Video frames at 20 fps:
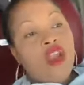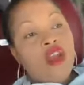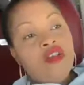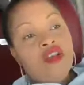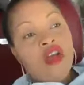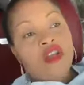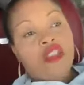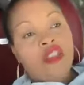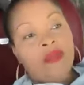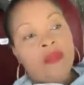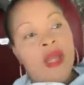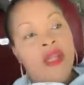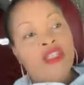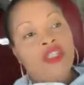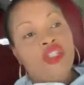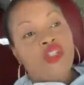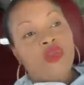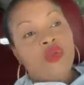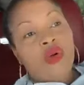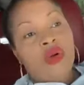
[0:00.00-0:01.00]
And just
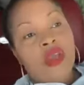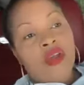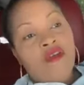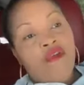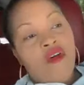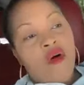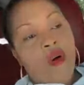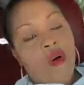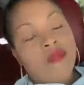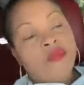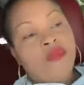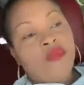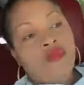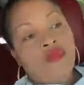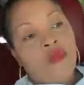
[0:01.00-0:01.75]
imagine you're cooking for